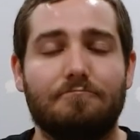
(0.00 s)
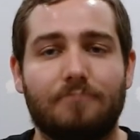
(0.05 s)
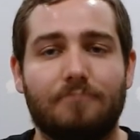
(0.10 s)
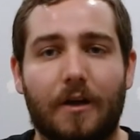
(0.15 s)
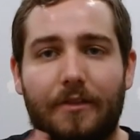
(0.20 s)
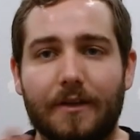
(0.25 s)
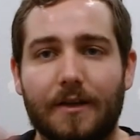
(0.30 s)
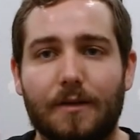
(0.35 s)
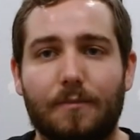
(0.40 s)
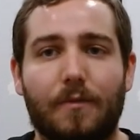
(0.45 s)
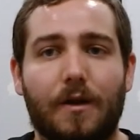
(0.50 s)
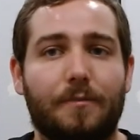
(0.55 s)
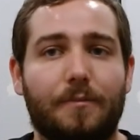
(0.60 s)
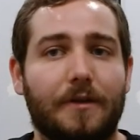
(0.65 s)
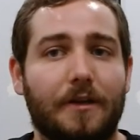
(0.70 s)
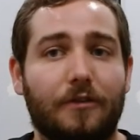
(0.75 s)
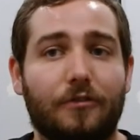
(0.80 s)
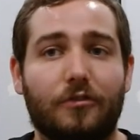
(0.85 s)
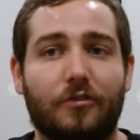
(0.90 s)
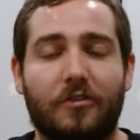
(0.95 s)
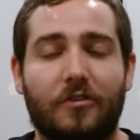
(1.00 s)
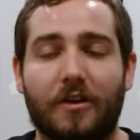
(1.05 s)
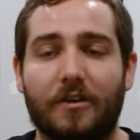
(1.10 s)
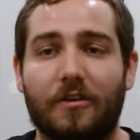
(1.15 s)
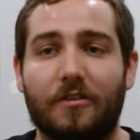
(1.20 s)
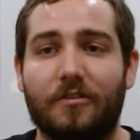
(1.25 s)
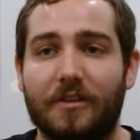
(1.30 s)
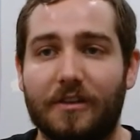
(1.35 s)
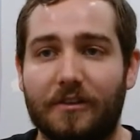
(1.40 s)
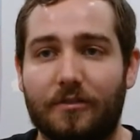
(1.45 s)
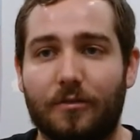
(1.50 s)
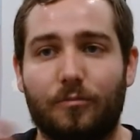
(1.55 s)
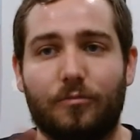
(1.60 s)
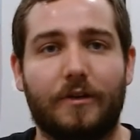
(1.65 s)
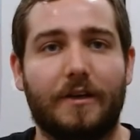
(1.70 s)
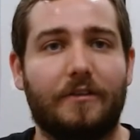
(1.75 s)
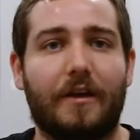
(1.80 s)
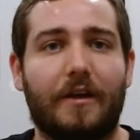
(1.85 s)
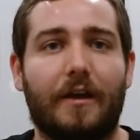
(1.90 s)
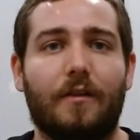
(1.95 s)
I think it might be interesting to see some
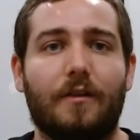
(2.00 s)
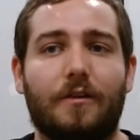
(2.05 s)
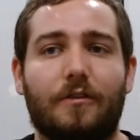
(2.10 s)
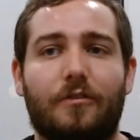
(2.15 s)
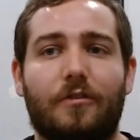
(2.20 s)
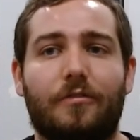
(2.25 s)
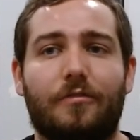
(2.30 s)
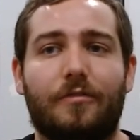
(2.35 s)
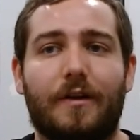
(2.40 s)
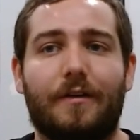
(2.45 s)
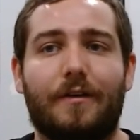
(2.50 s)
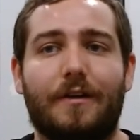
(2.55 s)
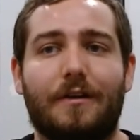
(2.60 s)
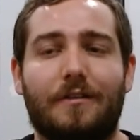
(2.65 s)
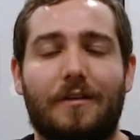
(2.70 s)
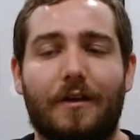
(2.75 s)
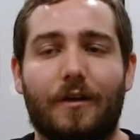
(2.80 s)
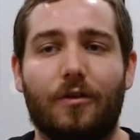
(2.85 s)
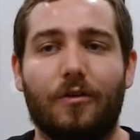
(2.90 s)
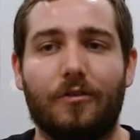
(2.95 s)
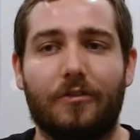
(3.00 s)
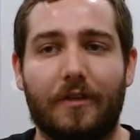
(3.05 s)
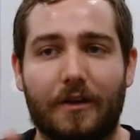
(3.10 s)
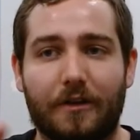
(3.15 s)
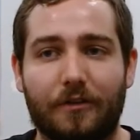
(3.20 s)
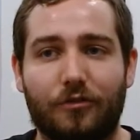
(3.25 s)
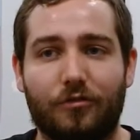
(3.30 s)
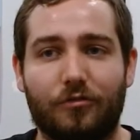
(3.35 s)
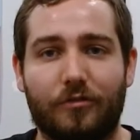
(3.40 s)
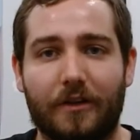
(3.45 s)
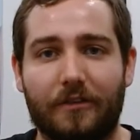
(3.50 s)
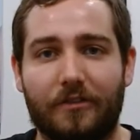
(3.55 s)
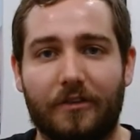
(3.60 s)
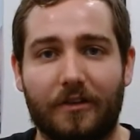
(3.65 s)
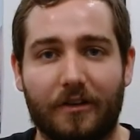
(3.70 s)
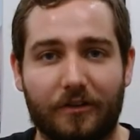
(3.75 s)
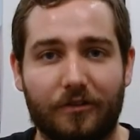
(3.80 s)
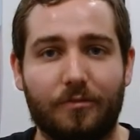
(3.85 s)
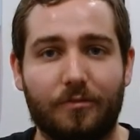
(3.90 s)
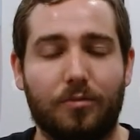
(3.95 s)
retellings of fairy tales that address and
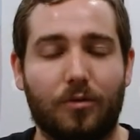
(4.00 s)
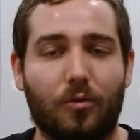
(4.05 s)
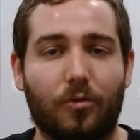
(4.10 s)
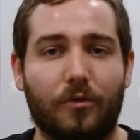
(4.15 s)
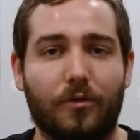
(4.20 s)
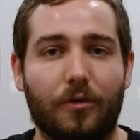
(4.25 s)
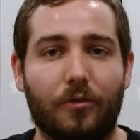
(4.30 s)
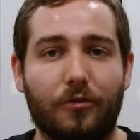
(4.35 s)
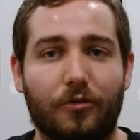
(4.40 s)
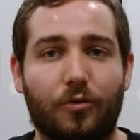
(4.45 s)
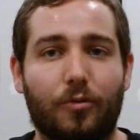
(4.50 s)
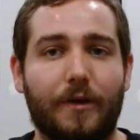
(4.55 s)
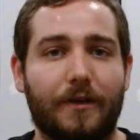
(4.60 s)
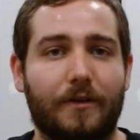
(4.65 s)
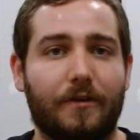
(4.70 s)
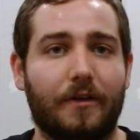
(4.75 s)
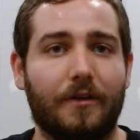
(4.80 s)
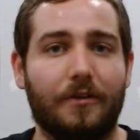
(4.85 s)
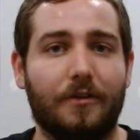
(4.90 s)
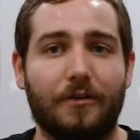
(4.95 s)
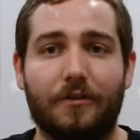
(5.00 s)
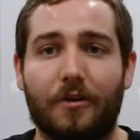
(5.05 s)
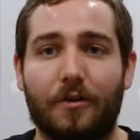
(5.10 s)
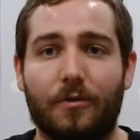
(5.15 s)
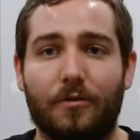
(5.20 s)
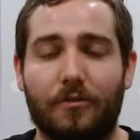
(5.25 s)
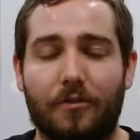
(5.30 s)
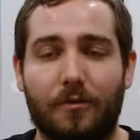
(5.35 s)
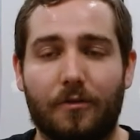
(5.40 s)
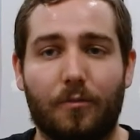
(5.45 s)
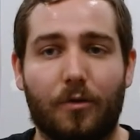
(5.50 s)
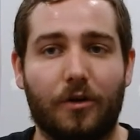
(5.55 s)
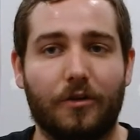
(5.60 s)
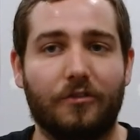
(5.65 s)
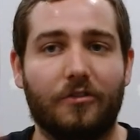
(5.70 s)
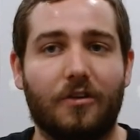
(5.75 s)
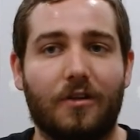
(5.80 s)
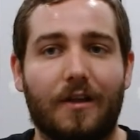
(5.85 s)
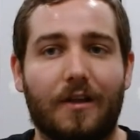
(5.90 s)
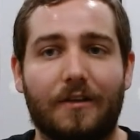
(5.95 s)
explore those queer undertones and
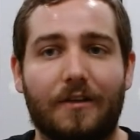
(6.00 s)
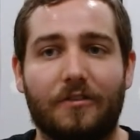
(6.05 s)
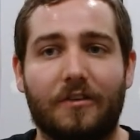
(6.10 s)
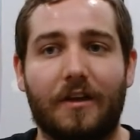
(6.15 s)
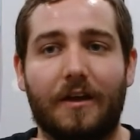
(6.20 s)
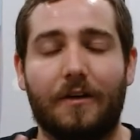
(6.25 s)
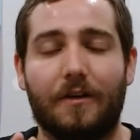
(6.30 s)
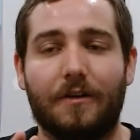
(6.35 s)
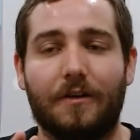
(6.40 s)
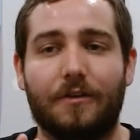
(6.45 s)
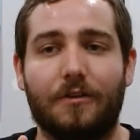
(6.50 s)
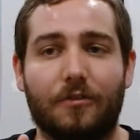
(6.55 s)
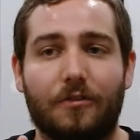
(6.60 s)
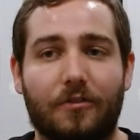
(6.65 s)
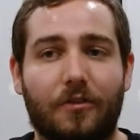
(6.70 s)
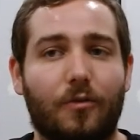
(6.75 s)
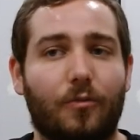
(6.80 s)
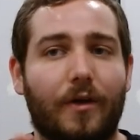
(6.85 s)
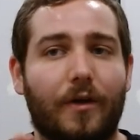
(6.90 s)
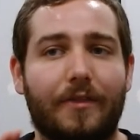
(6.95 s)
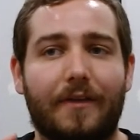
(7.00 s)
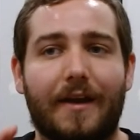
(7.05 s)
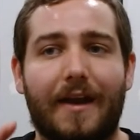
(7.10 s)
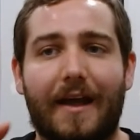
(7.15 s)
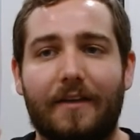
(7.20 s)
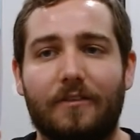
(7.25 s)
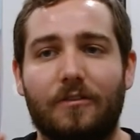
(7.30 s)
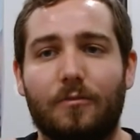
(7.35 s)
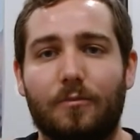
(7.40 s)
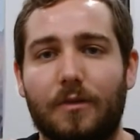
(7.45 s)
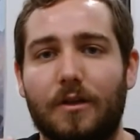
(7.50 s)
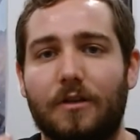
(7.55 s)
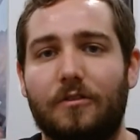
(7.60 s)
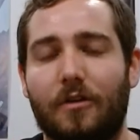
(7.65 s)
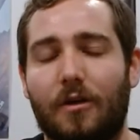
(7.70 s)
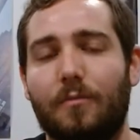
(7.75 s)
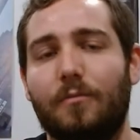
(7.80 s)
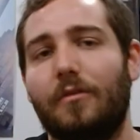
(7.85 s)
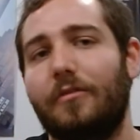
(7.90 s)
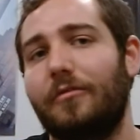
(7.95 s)
marginalized characters in a way that hasn't been
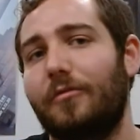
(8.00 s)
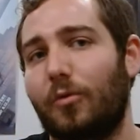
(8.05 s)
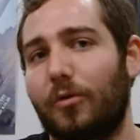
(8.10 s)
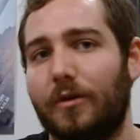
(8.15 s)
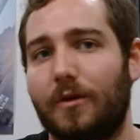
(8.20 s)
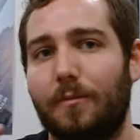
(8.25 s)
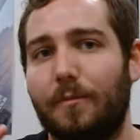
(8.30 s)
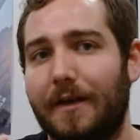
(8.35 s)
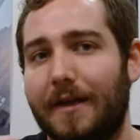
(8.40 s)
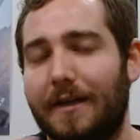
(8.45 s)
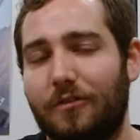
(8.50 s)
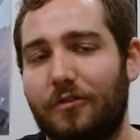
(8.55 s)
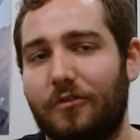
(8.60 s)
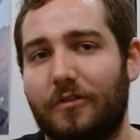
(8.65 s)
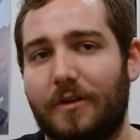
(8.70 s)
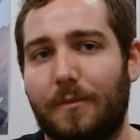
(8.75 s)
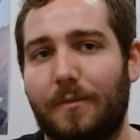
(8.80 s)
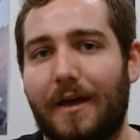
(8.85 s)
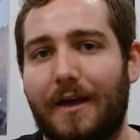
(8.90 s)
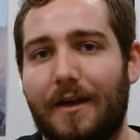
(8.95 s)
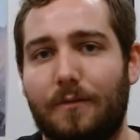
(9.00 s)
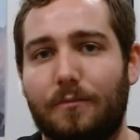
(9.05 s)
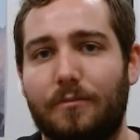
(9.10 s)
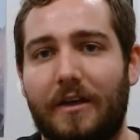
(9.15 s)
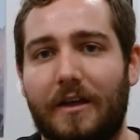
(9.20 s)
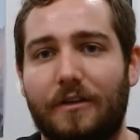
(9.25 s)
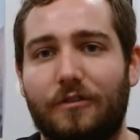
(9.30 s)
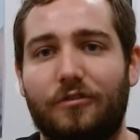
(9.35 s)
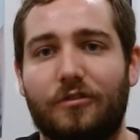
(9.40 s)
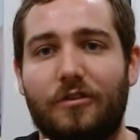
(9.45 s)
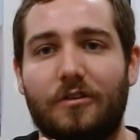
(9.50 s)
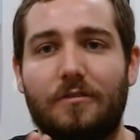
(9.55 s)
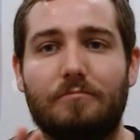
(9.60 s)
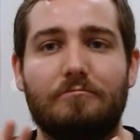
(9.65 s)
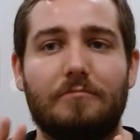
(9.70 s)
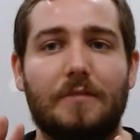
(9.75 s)
done before in a mainstream adaptation.